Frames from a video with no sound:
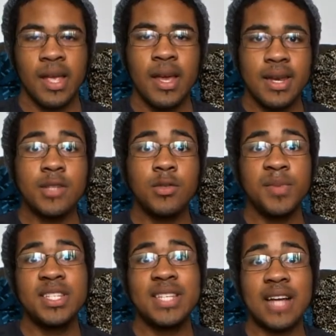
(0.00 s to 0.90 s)
Next would
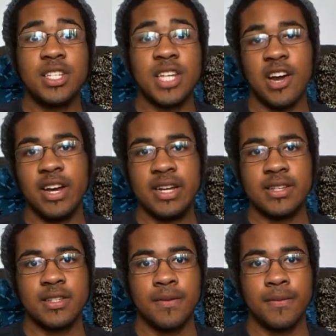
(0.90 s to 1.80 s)
be
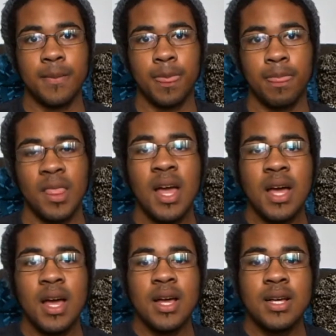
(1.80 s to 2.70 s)
Sagittarius.
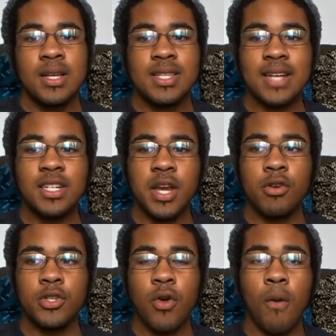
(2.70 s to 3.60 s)

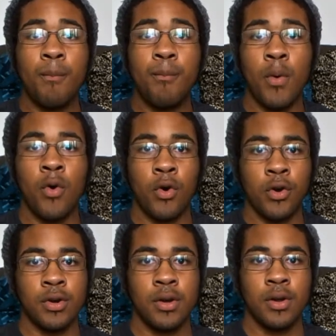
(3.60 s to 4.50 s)
Sagittarius are
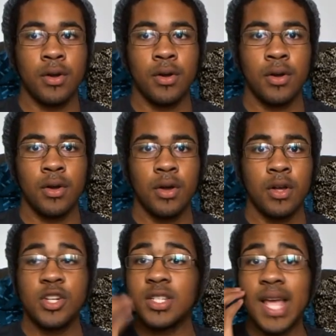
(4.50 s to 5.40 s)
born,
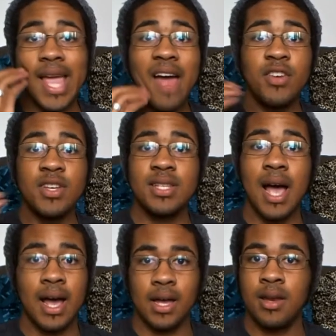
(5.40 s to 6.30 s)
just like every
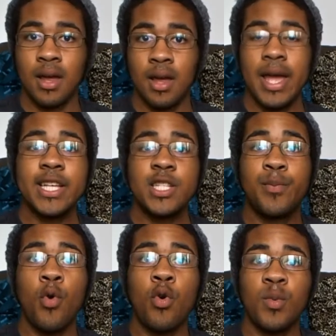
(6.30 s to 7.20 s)
sign, is
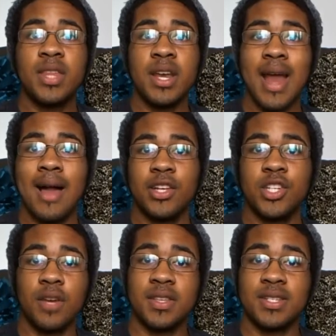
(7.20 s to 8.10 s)
born with the knowledge
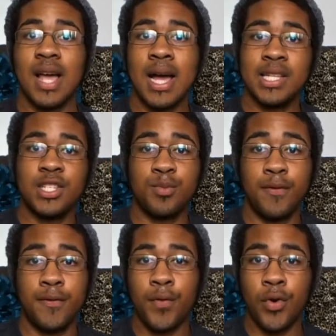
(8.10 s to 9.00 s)
of the signs
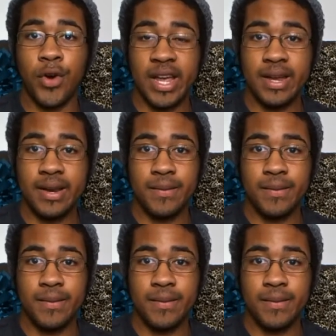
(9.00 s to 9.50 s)
before it.